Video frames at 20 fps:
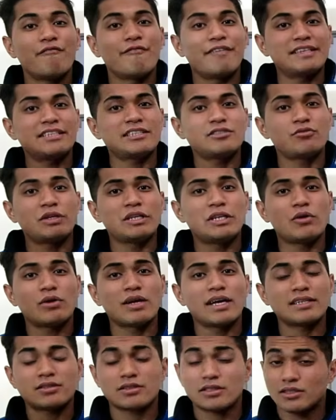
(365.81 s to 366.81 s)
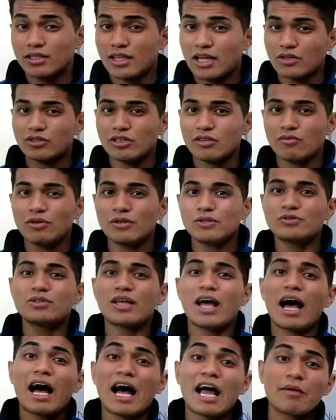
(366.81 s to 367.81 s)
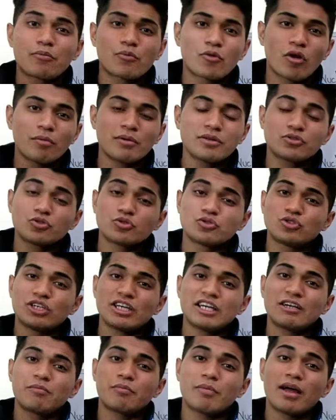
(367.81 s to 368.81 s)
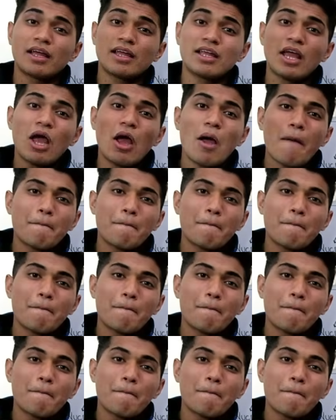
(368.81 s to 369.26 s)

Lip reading: When this video gets 1,000 views, I promise to share my